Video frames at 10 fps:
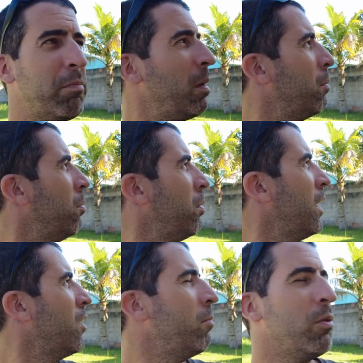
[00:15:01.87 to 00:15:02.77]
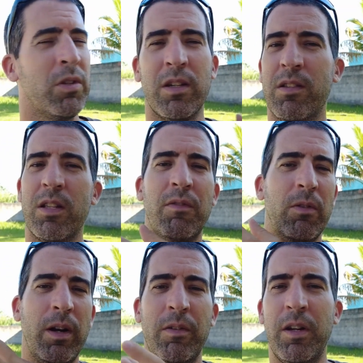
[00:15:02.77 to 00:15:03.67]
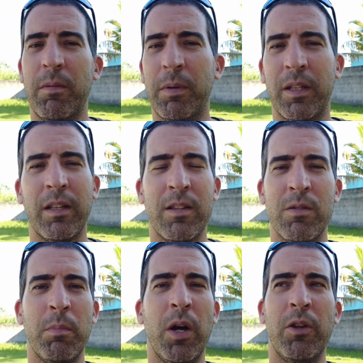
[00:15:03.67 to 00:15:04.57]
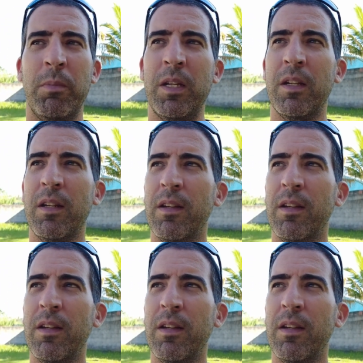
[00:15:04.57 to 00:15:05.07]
People play their music and stuff around here, but that doesn't bother me.